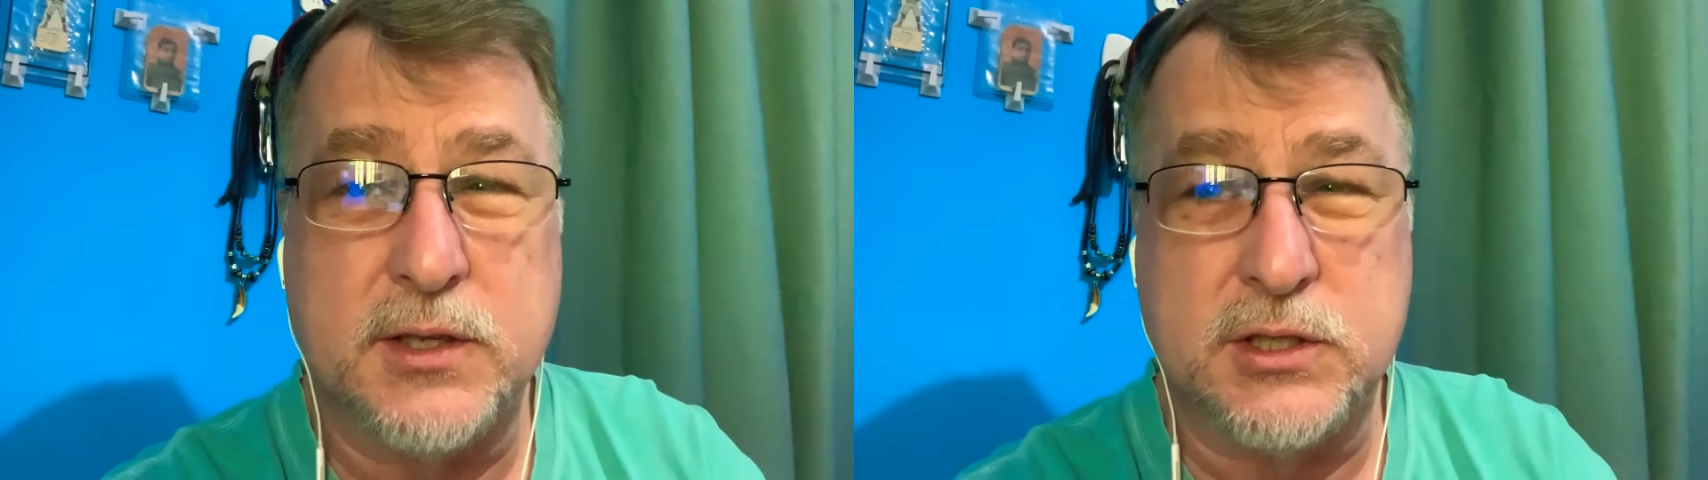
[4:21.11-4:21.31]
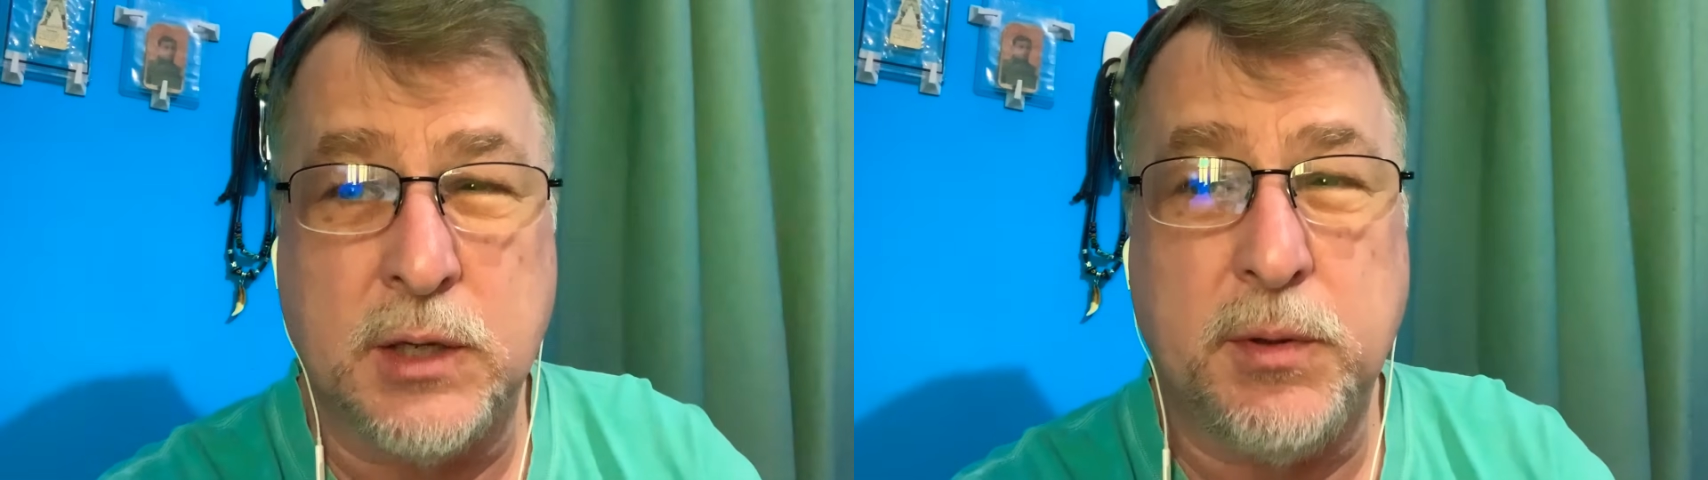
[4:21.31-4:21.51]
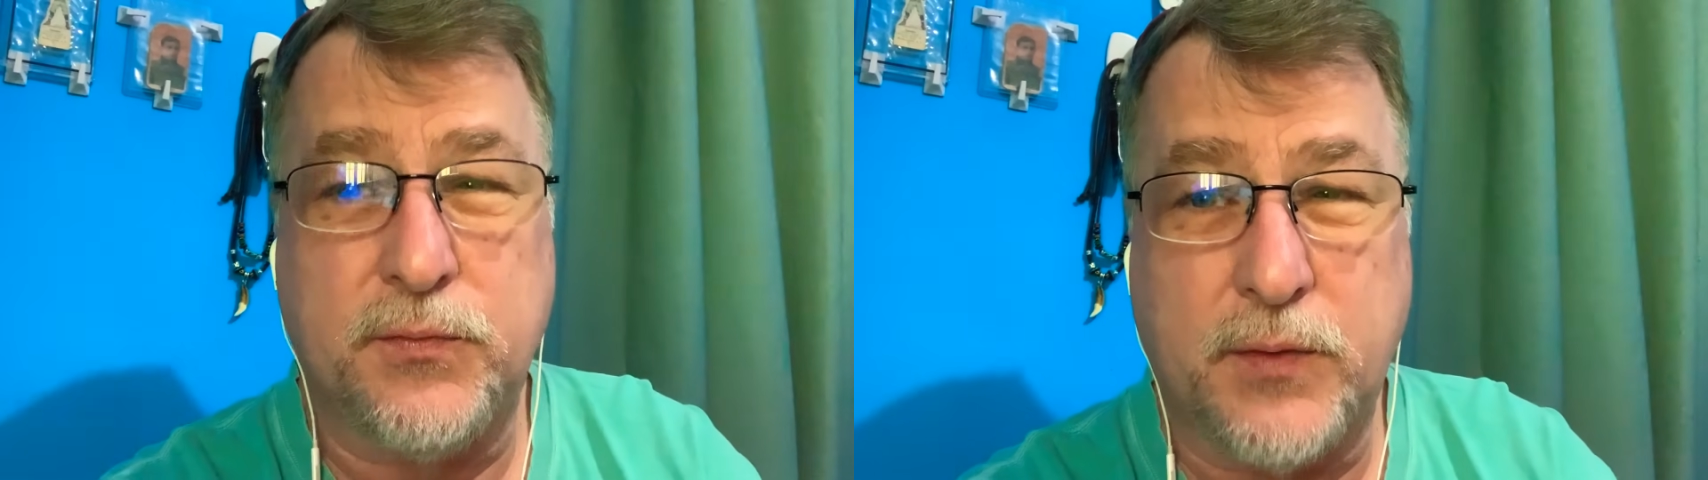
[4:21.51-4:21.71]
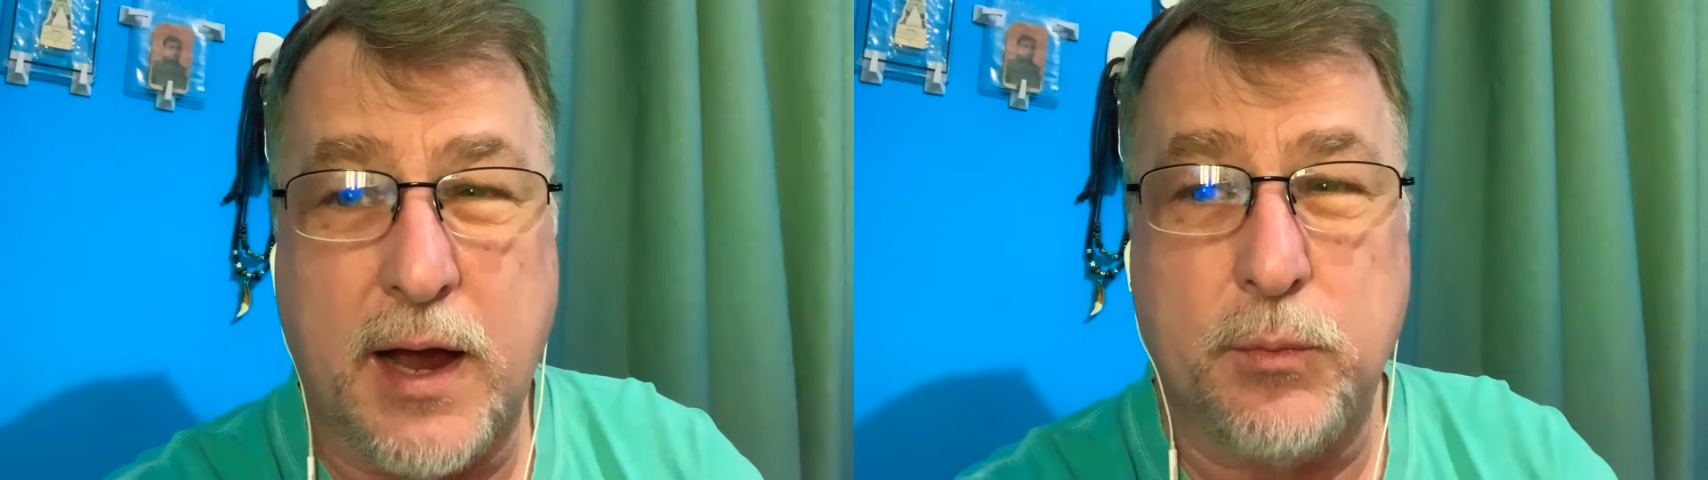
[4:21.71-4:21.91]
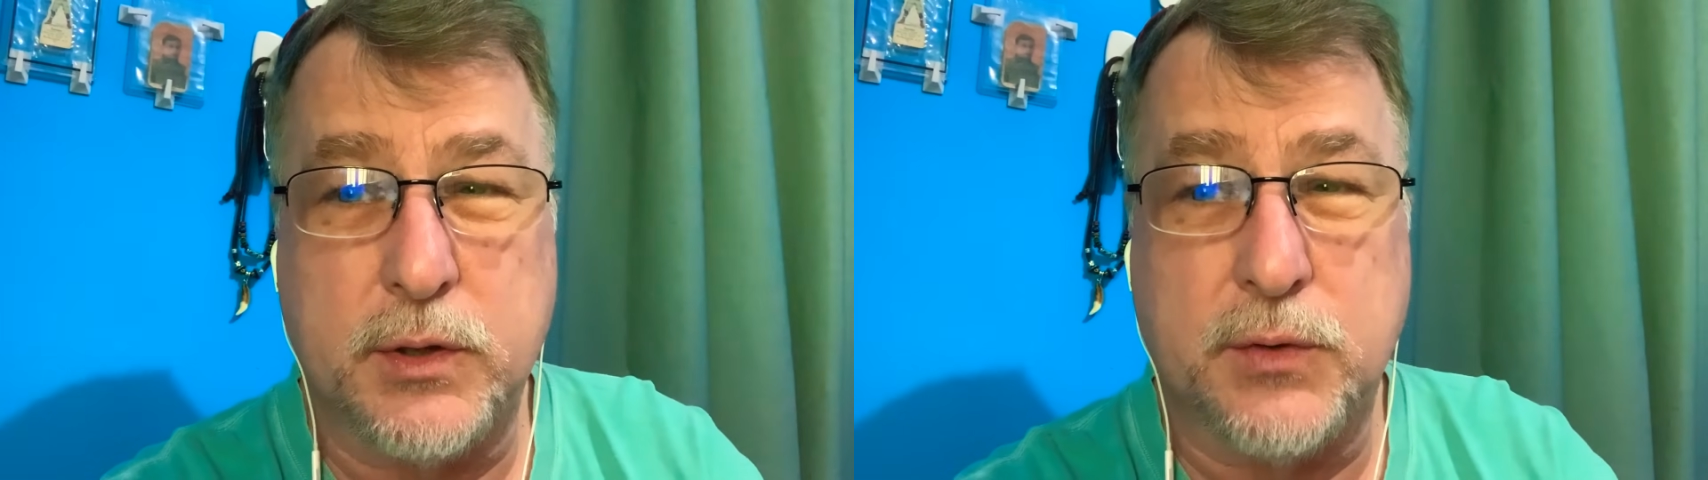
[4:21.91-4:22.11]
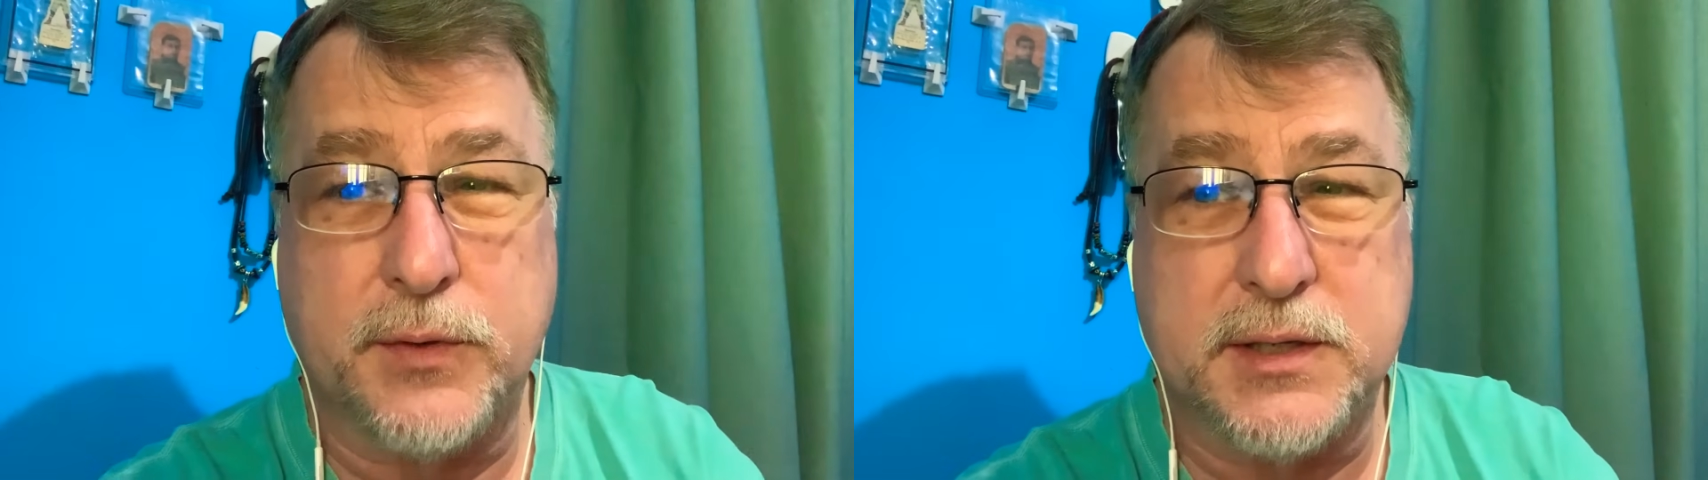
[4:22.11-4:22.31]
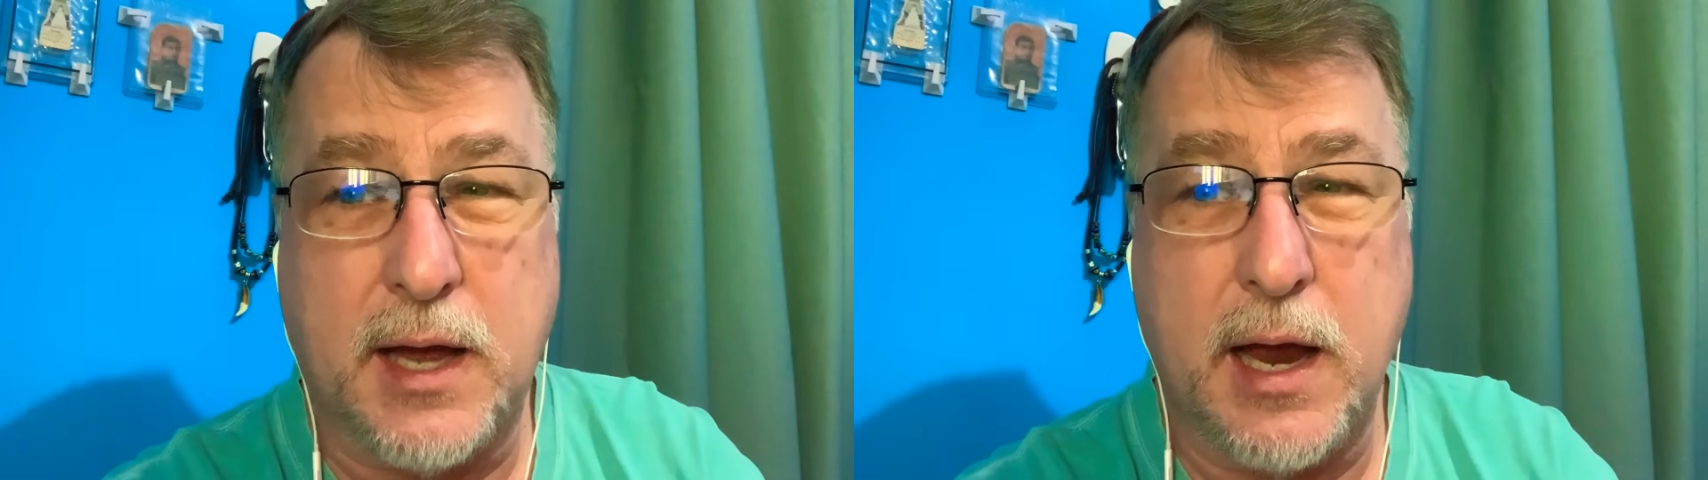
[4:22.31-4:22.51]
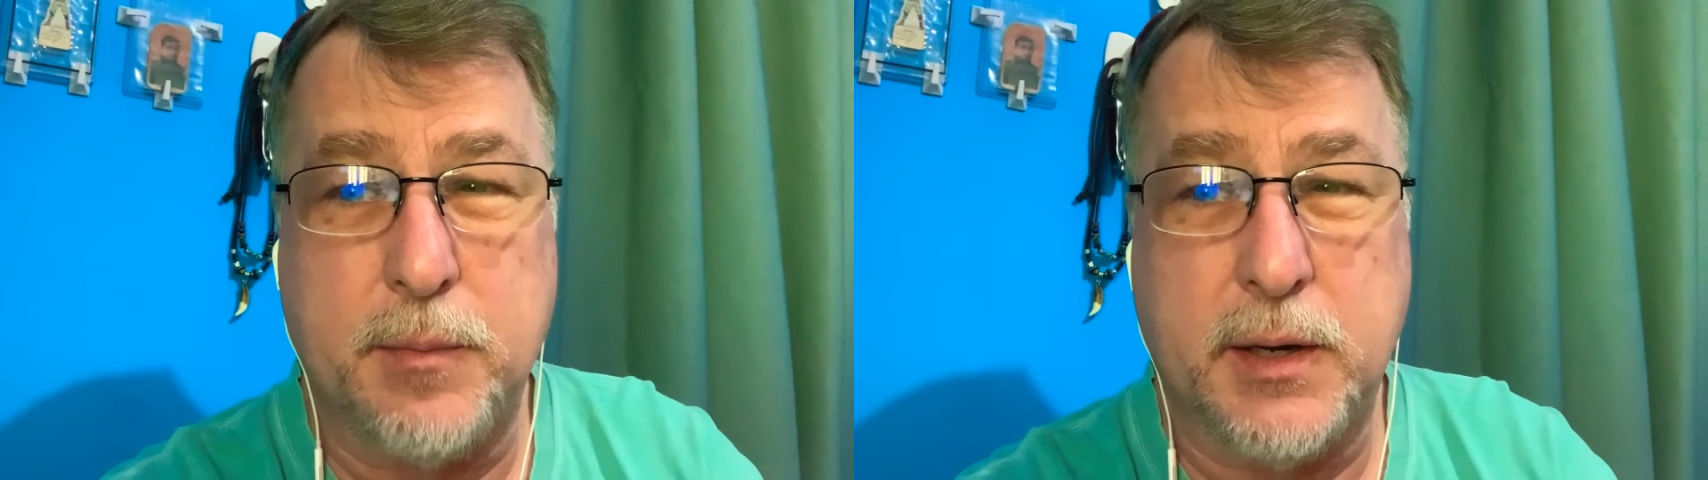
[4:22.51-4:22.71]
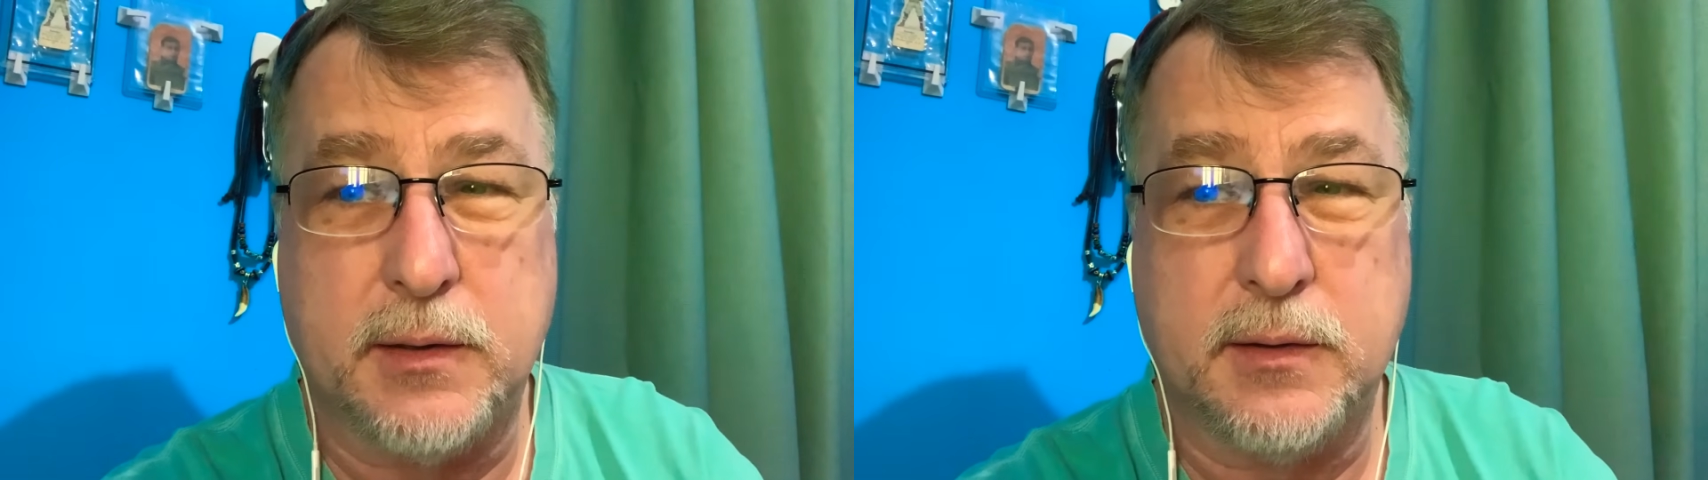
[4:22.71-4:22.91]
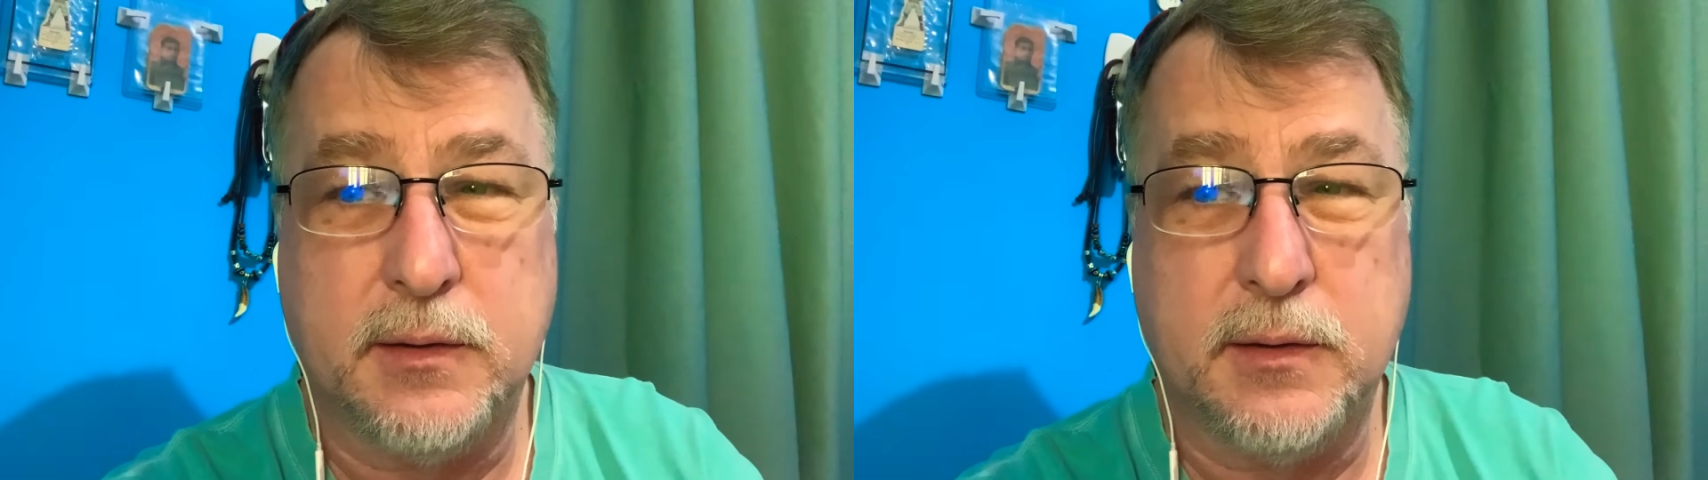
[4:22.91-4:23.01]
and still be fine with your retirement.